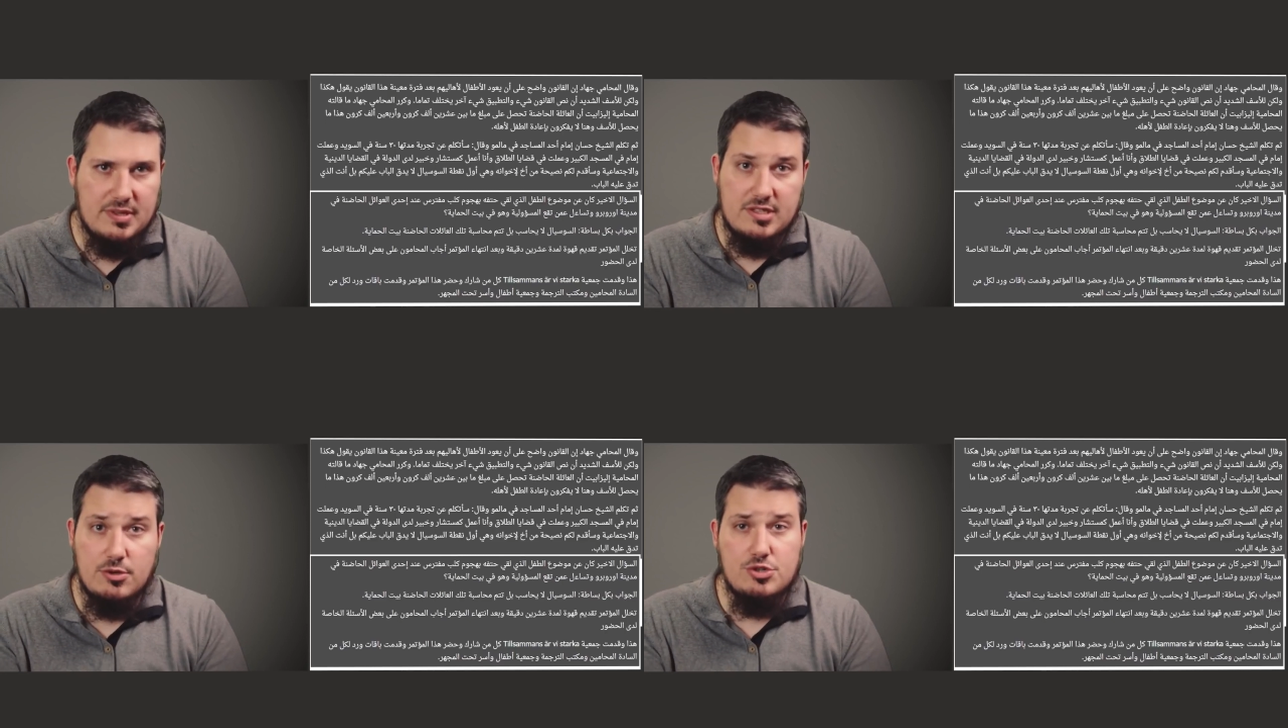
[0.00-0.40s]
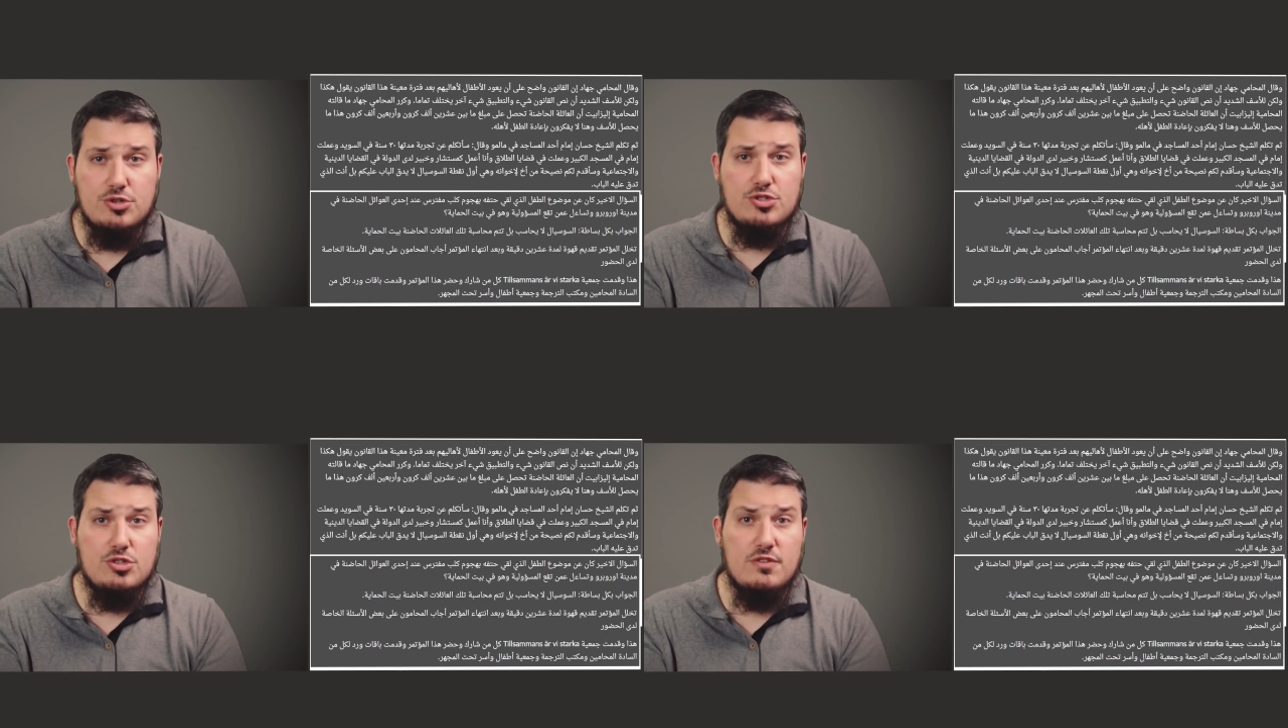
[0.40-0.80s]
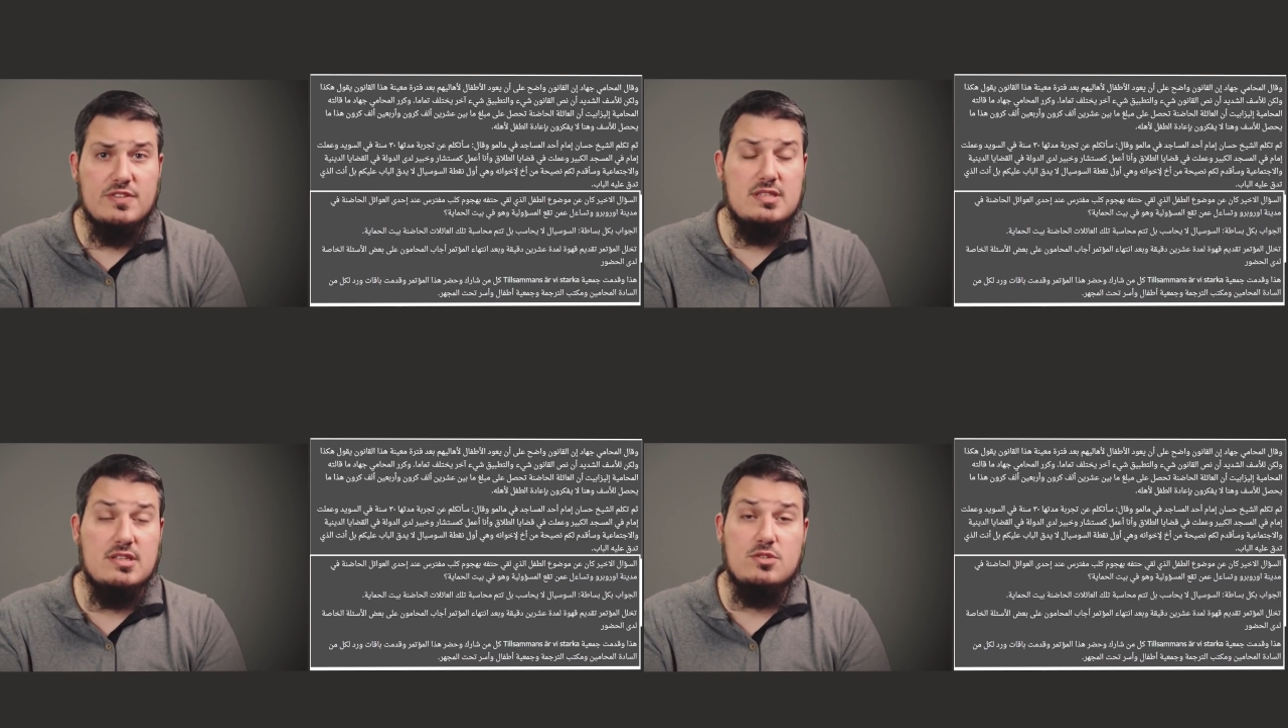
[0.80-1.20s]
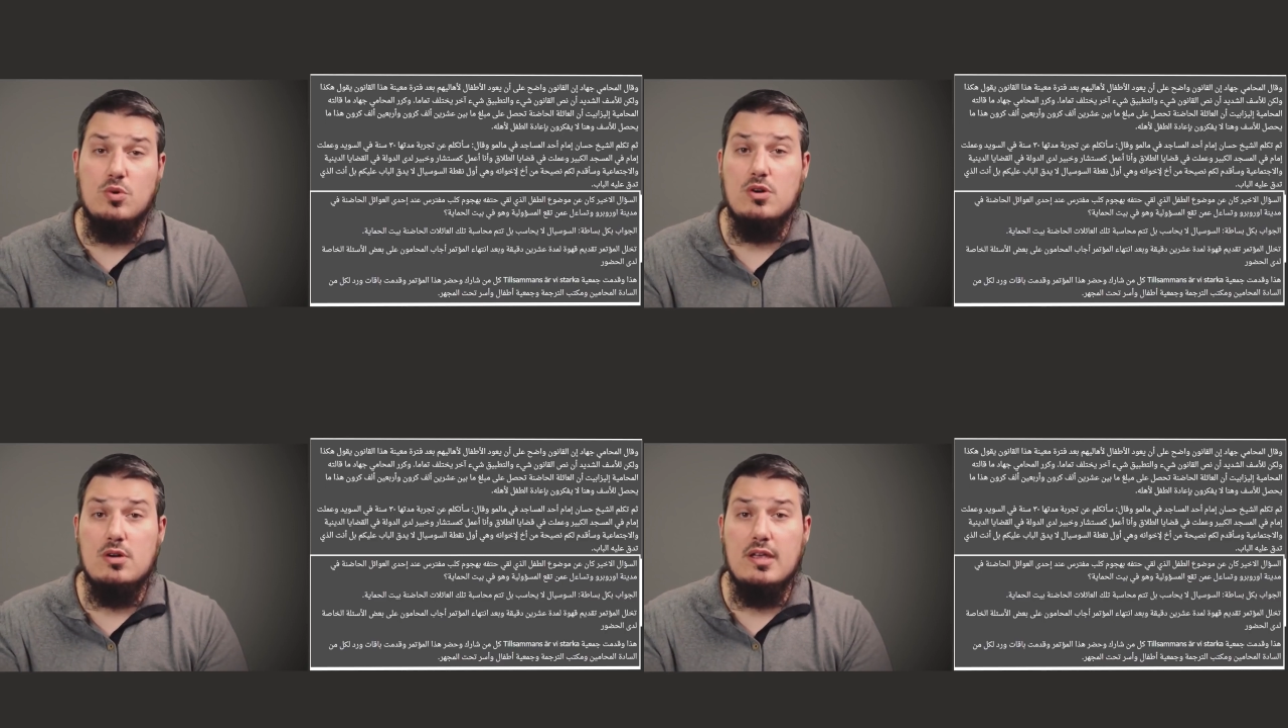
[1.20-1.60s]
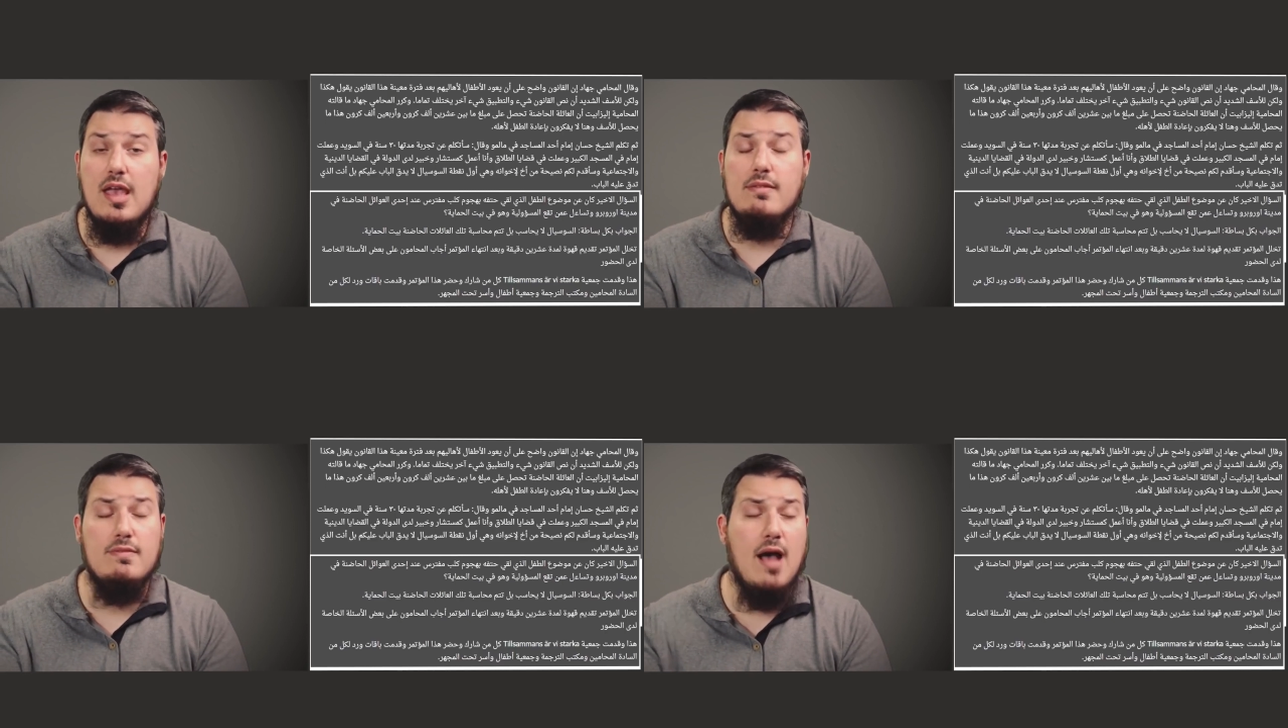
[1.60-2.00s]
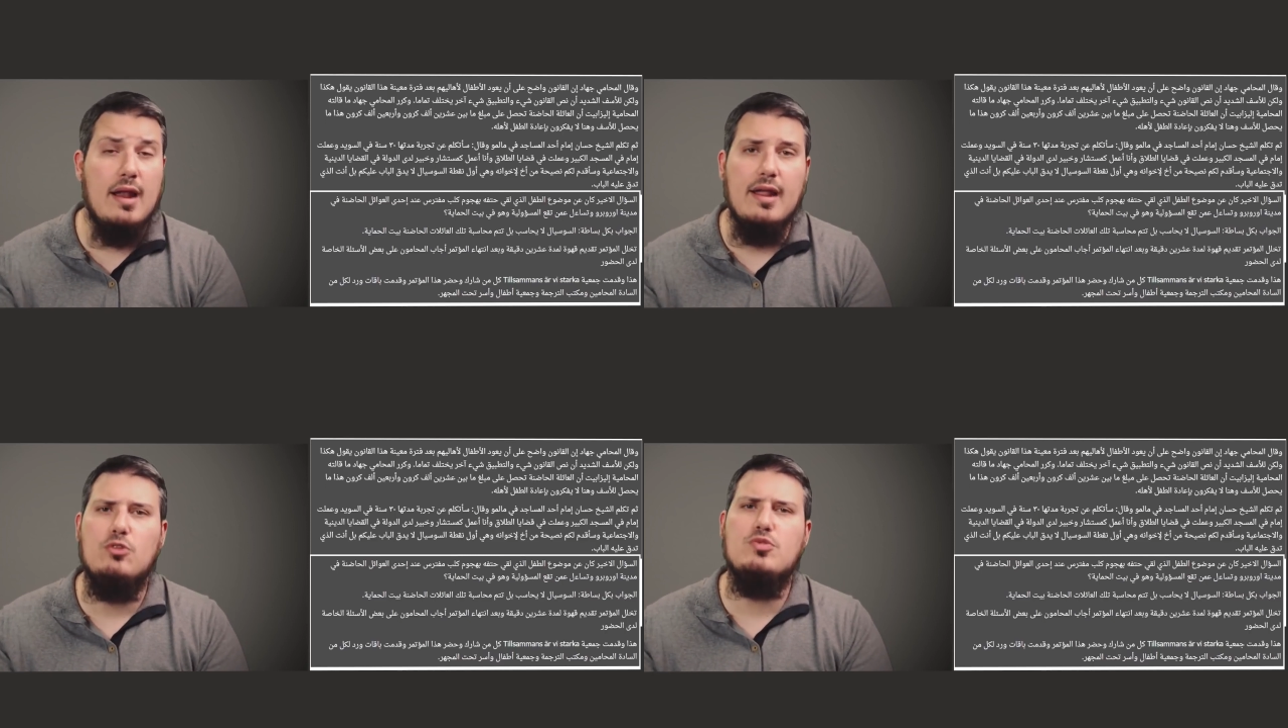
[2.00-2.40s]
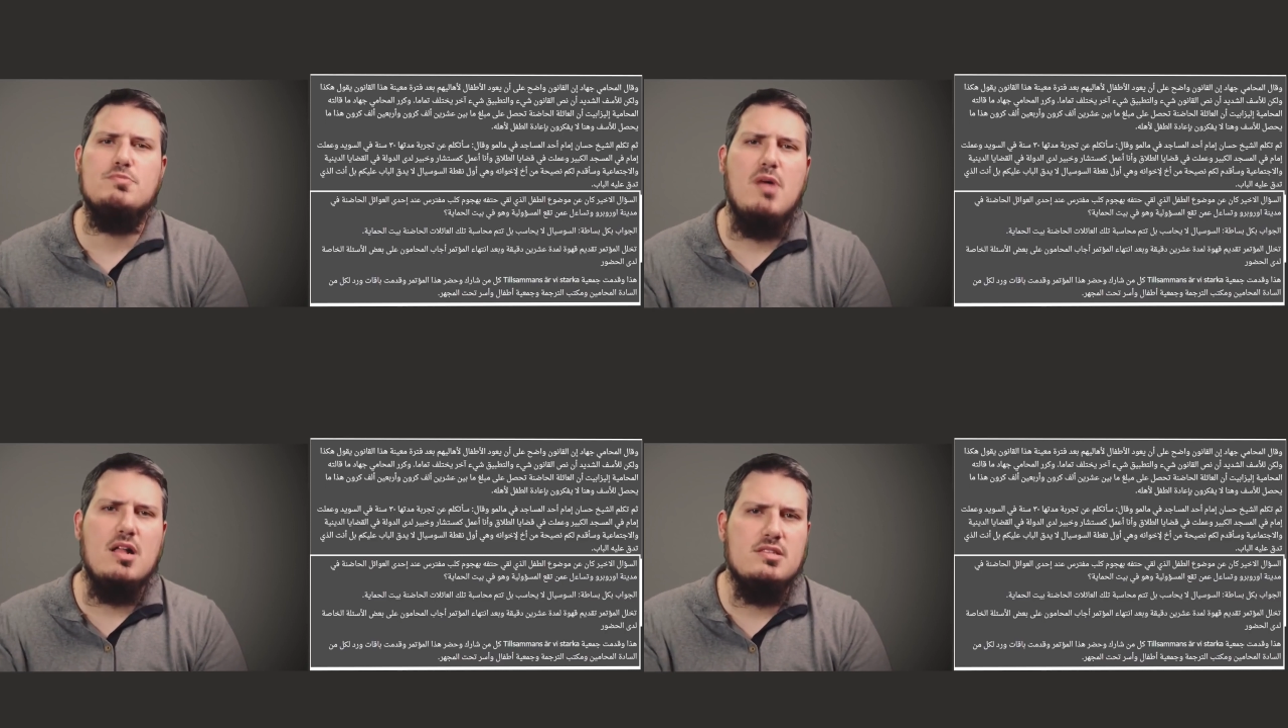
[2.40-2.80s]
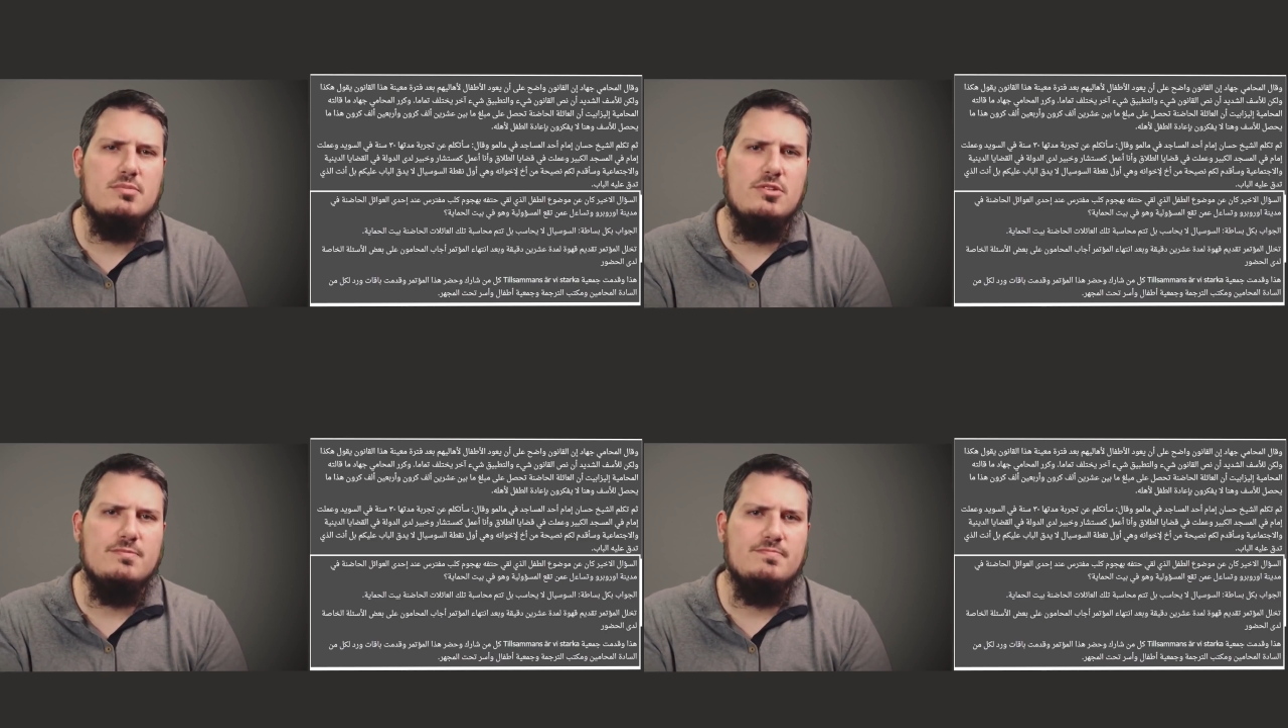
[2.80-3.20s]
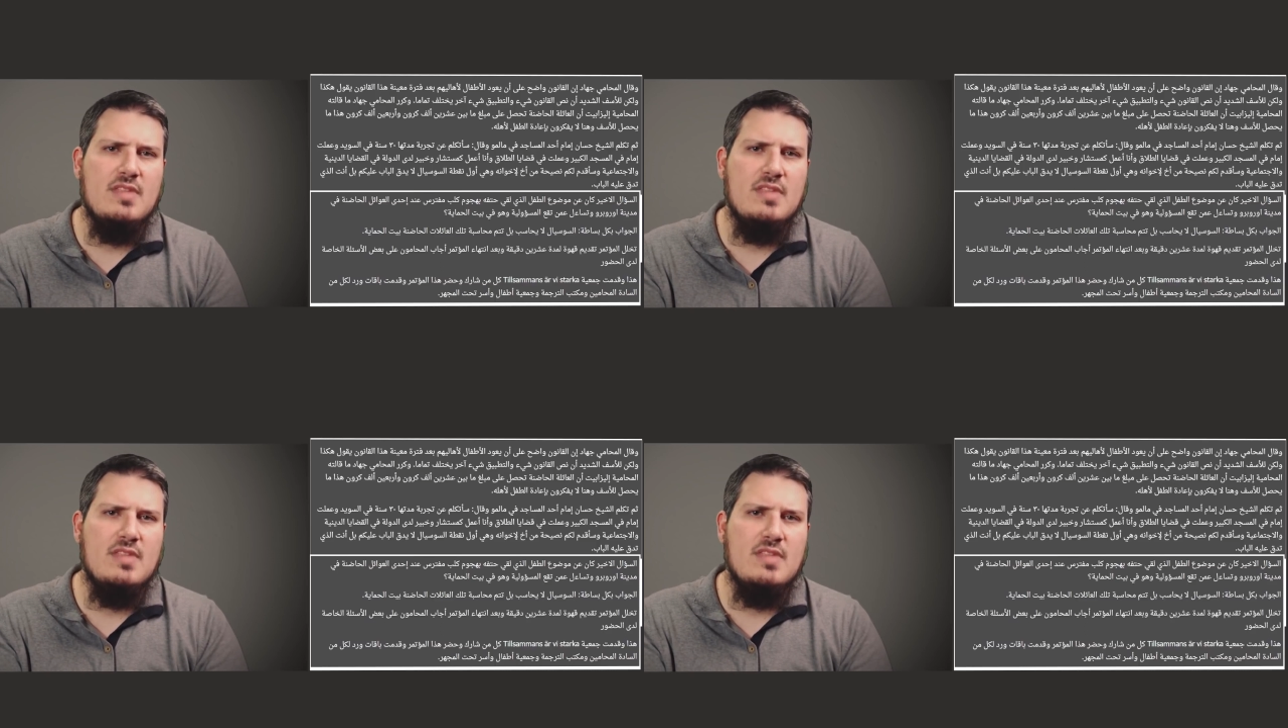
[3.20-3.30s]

but social services were, again, not held responsible.